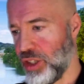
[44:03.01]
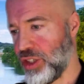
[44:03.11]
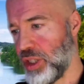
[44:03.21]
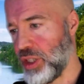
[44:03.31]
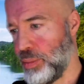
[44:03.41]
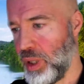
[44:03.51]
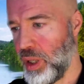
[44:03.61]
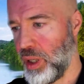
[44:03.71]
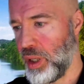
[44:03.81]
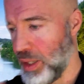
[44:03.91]
just
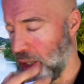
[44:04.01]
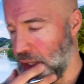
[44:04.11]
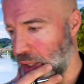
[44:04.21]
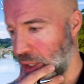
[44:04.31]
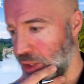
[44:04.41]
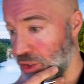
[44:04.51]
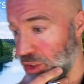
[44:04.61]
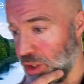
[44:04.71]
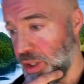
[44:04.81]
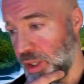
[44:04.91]
apply a nudge